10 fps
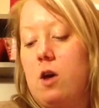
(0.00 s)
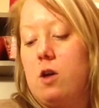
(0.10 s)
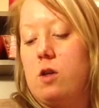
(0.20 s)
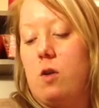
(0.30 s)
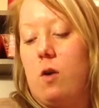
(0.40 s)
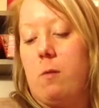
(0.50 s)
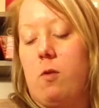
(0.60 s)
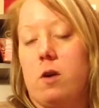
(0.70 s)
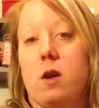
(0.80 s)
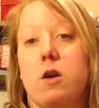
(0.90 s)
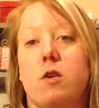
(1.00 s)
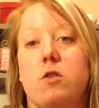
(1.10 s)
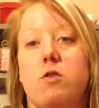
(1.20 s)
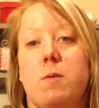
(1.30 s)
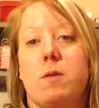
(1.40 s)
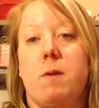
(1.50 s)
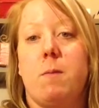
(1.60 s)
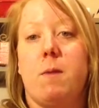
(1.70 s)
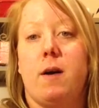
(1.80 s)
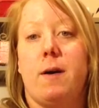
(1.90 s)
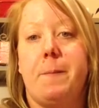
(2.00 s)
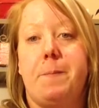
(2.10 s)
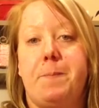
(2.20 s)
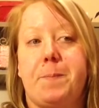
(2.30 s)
So I'm going on a girls' trip with my mom.